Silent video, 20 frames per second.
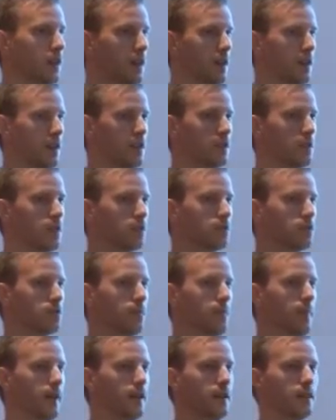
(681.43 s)
and it also
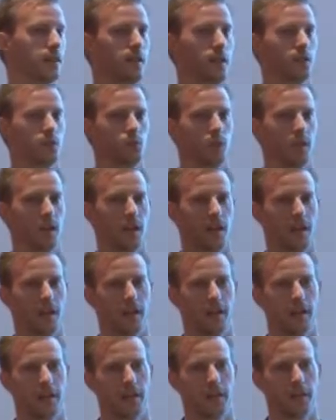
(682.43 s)
meant that we had
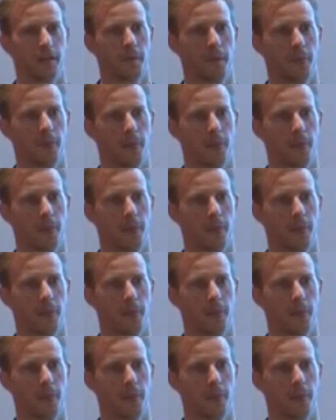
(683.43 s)
a